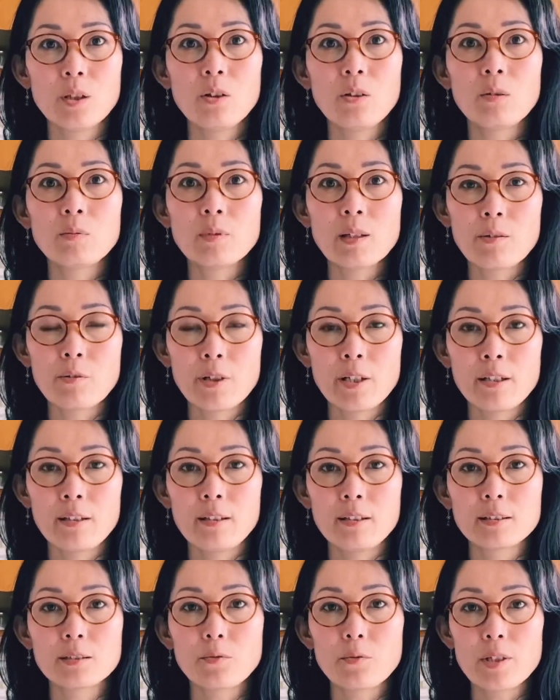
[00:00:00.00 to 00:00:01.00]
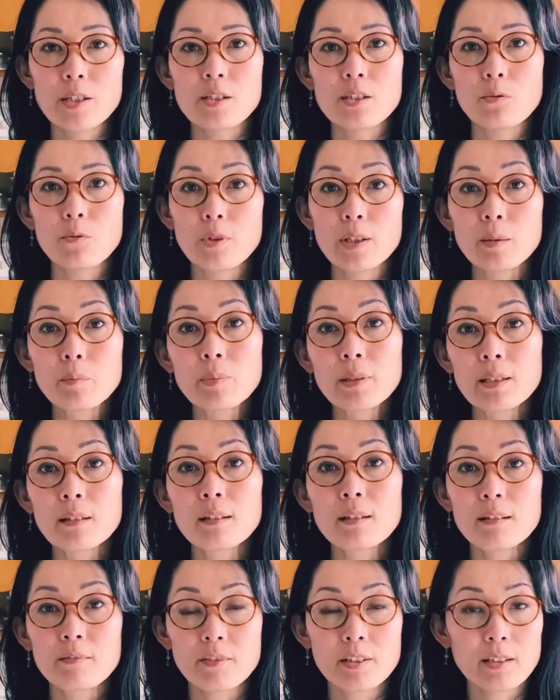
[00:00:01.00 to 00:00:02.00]
of awareness which we've
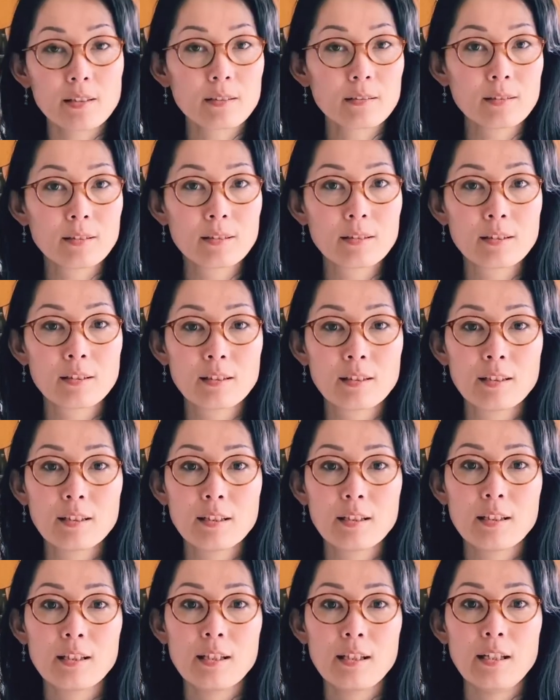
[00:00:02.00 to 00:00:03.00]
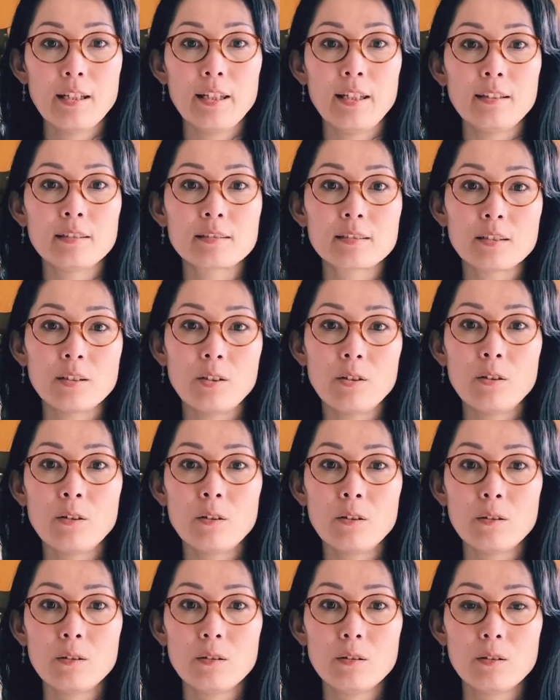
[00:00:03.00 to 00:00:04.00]
been living, it's
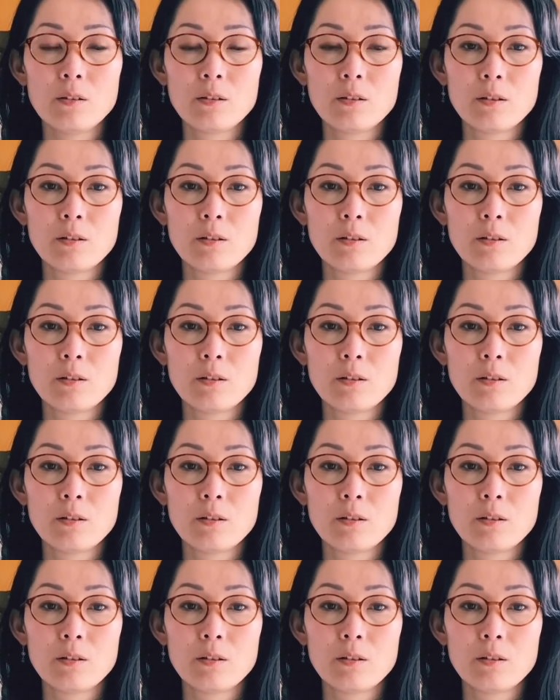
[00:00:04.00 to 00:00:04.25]
all